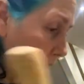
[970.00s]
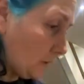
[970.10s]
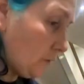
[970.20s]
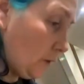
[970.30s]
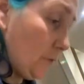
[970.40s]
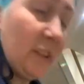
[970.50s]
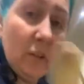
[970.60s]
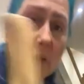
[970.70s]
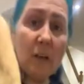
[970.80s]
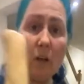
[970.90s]
So this
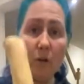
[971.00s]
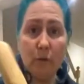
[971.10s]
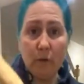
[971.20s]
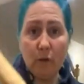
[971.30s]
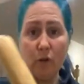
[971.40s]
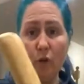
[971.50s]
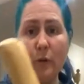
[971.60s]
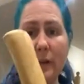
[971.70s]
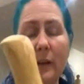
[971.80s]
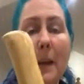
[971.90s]
is a large version. You
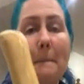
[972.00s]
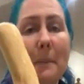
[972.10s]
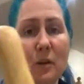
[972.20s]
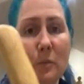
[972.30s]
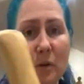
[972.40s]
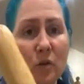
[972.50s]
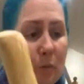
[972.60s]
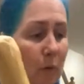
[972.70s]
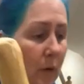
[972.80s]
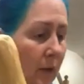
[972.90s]
can get much, much
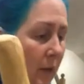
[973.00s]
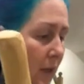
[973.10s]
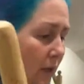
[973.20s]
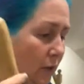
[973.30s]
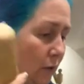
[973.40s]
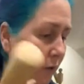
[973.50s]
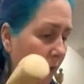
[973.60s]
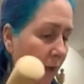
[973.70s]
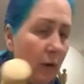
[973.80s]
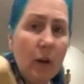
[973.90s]
smaller. You can
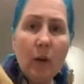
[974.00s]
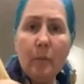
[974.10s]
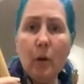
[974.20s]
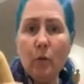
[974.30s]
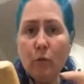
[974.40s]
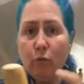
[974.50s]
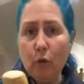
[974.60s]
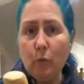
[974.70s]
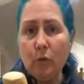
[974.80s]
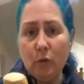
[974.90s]
get
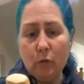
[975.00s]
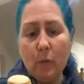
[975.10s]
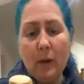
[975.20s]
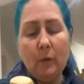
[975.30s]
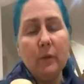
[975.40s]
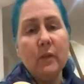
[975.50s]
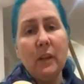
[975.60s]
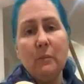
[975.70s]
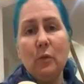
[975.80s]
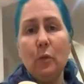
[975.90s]
roots as well for the
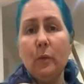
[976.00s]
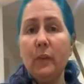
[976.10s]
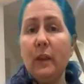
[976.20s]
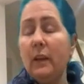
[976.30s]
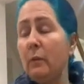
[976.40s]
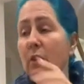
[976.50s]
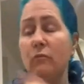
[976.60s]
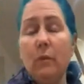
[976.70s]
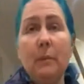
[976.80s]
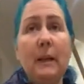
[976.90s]
same sort of thing, which
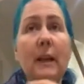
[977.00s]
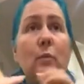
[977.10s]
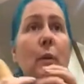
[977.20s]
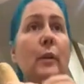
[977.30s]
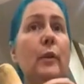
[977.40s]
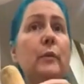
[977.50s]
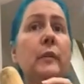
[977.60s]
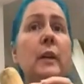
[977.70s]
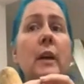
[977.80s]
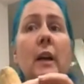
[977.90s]
Ripley had one of.
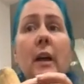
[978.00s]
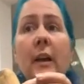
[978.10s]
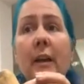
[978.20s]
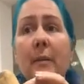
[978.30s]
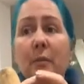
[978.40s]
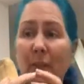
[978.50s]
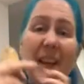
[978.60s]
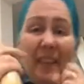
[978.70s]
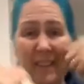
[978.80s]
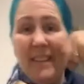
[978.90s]
So
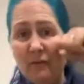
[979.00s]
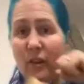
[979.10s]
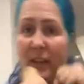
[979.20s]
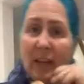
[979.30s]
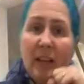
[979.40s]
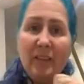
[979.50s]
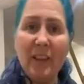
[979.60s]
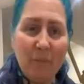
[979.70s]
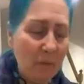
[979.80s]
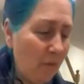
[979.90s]
again, I can really get in
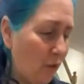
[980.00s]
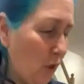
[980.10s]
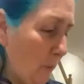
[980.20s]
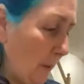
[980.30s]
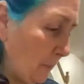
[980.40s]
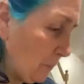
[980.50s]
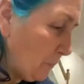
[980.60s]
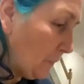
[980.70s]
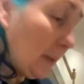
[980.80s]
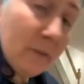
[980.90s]
there with the chewing
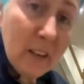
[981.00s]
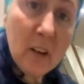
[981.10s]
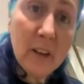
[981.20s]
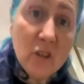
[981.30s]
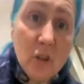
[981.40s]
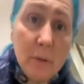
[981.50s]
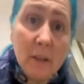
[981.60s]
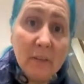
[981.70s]
if they like chewing.